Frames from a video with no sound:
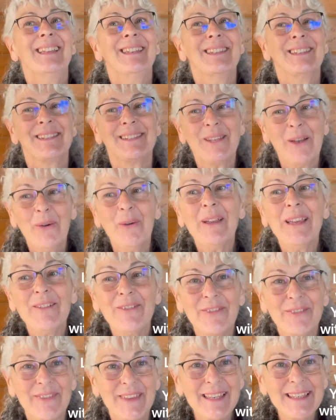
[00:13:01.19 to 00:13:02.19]
So
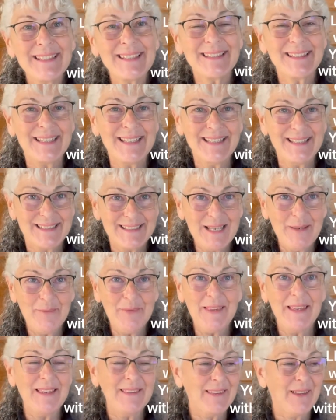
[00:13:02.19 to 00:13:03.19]
if this is
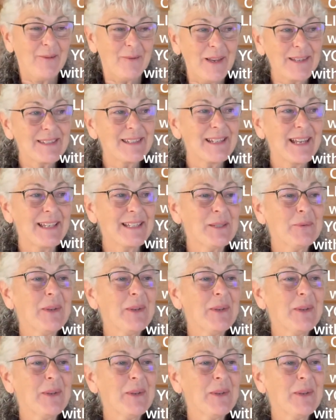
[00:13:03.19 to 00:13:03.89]
something that resonates